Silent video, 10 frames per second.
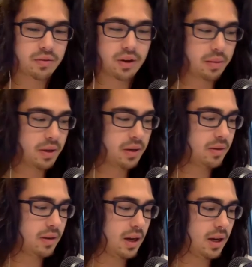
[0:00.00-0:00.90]
you,
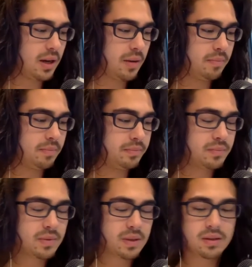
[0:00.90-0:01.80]
Eamon.
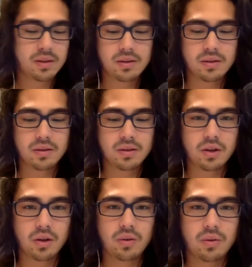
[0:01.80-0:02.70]

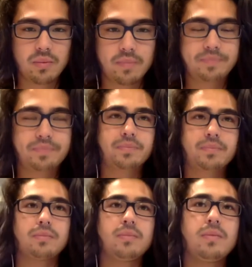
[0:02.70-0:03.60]
So
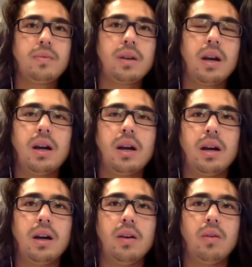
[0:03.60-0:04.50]

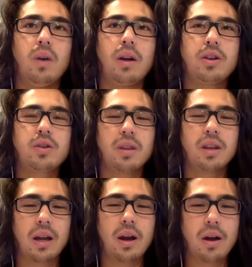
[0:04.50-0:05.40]
I just
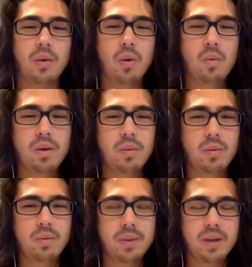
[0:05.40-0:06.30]
want what
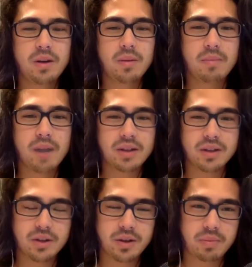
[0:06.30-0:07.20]
would be your
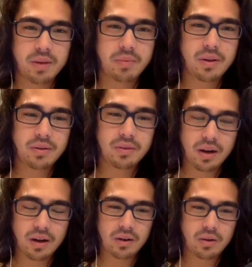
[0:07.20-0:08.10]
message to people out
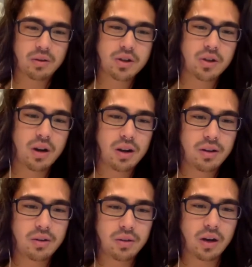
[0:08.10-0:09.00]
there who are trying
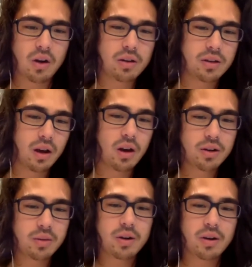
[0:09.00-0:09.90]
to
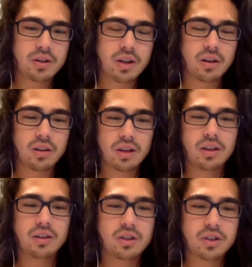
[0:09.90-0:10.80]
entrepreneurs that are
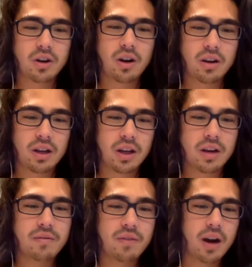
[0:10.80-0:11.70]
looking to start an
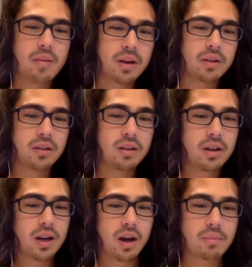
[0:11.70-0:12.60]
environmental
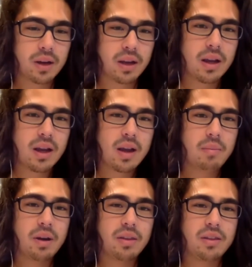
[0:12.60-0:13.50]
company,
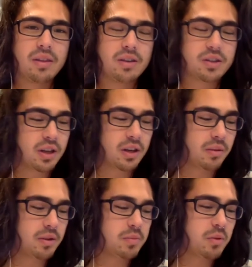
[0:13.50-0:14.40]
but there's
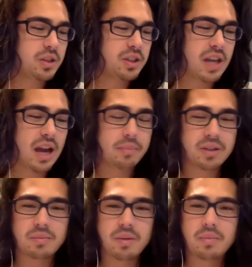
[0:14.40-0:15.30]
more steps.
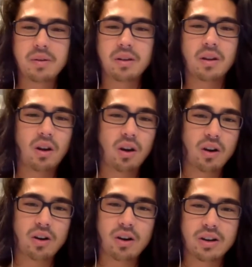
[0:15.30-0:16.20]
It's maybe a little
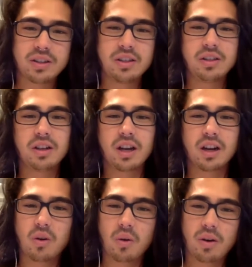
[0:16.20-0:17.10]
harder. It's easy to cut
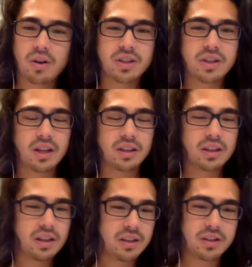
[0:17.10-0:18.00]
corners and take
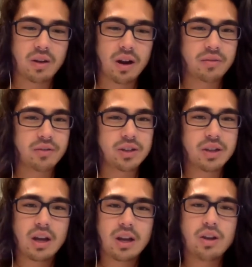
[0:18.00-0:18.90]
the easy route of just,
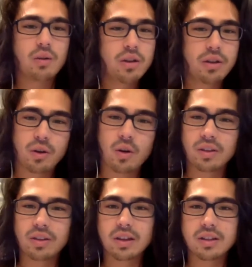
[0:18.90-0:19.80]
throwing
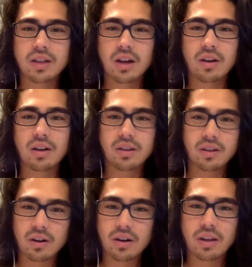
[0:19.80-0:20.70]
things out in
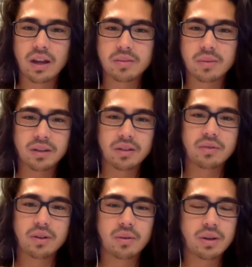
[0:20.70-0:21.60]
the aspect of,
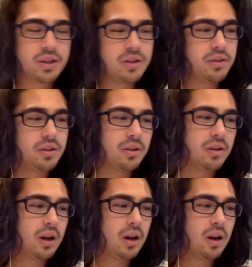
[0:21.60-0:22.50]
what you do,
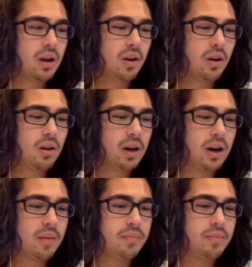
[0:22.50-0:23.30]
or,